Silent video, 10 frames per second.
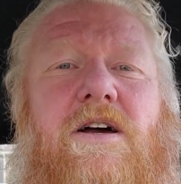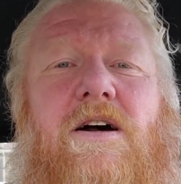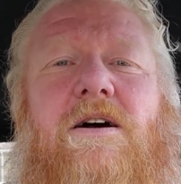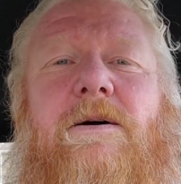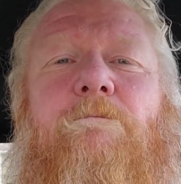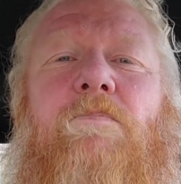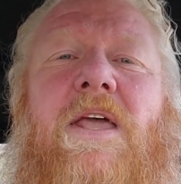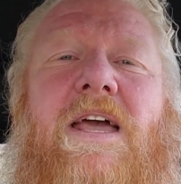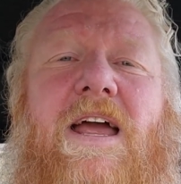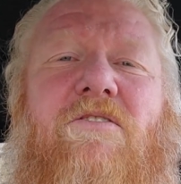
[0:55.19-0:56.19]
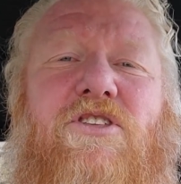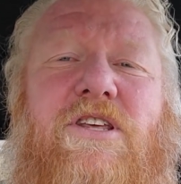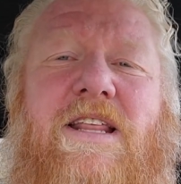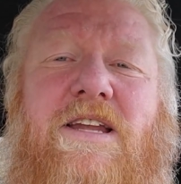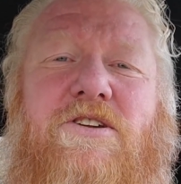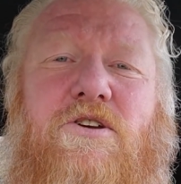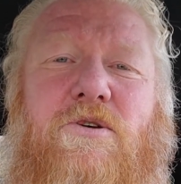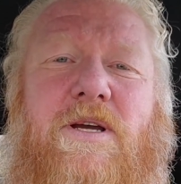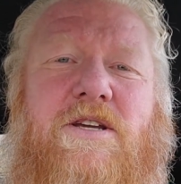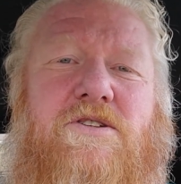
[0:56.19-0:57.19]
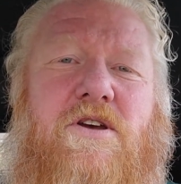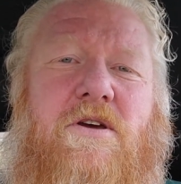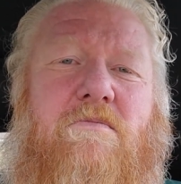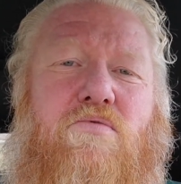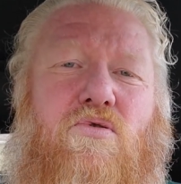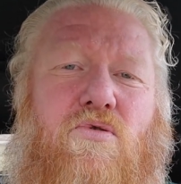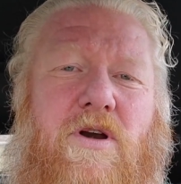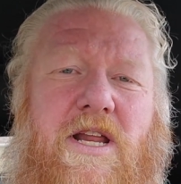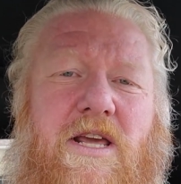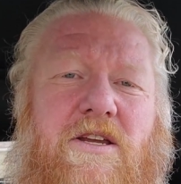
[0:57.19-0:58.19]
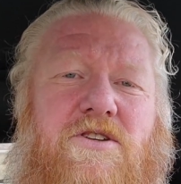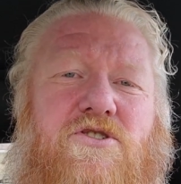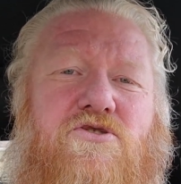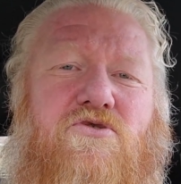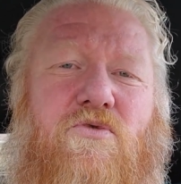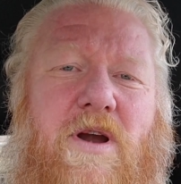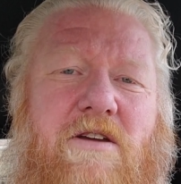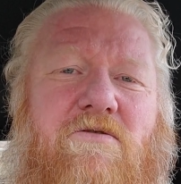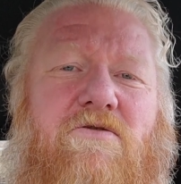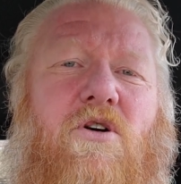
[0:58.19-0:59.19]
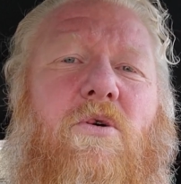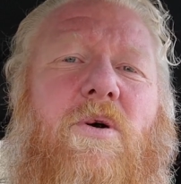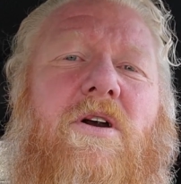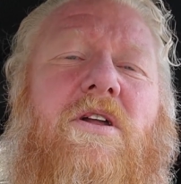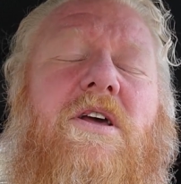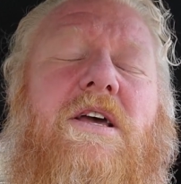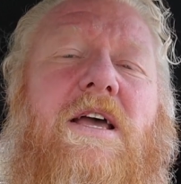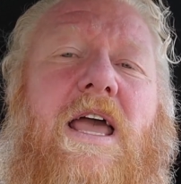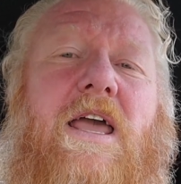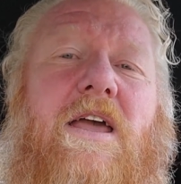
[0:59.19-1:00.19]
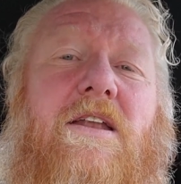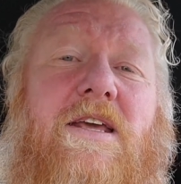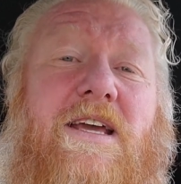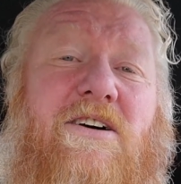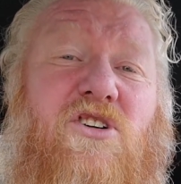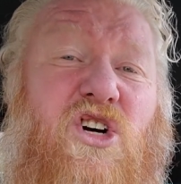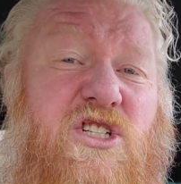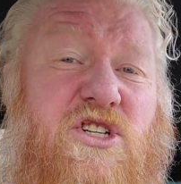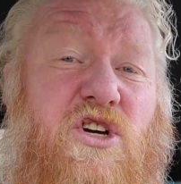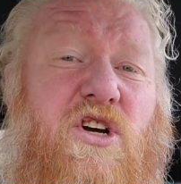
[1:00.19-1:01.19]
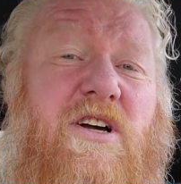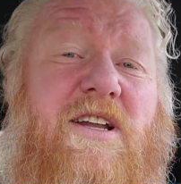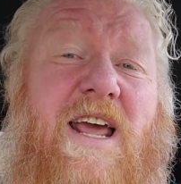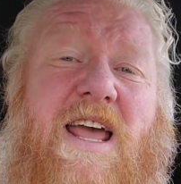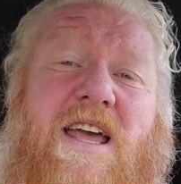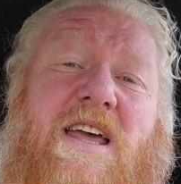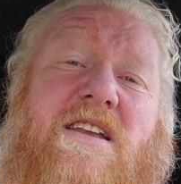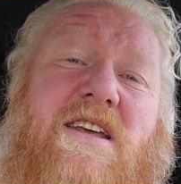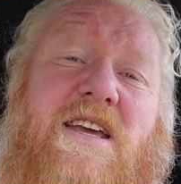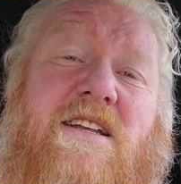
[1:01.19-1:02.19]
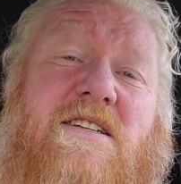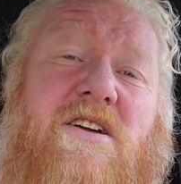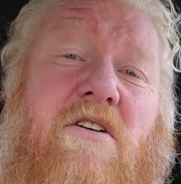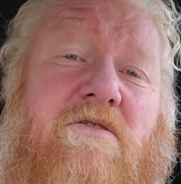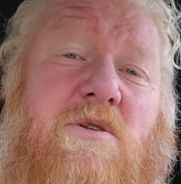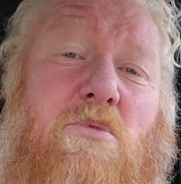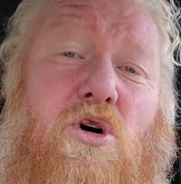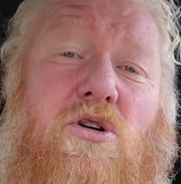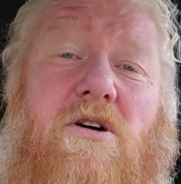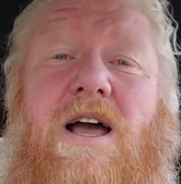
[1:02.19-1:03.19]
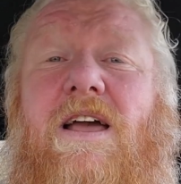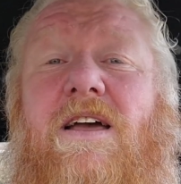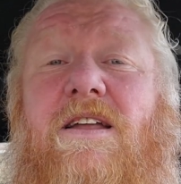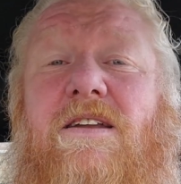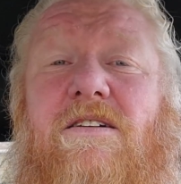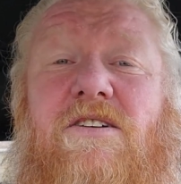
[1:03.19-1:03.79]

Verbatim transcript: Um, everything they do is pretty straightforward and it looks good and it's comfortable and